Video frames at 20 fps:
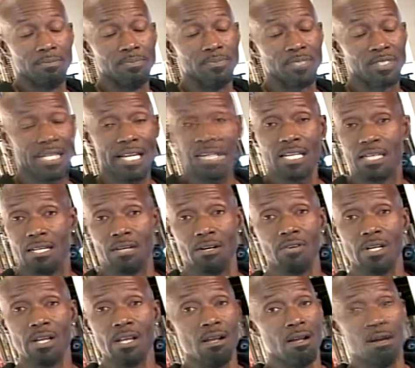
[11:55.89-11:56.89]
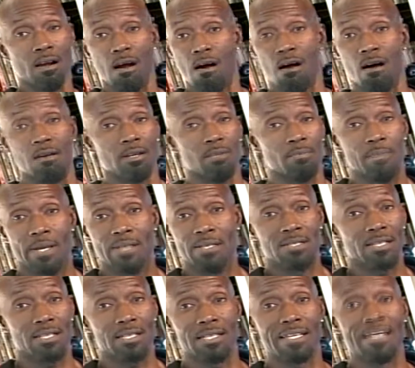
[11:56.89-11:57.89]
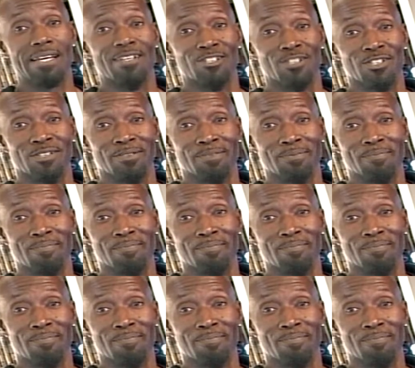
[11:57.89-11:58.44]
secondary, all are basically injured.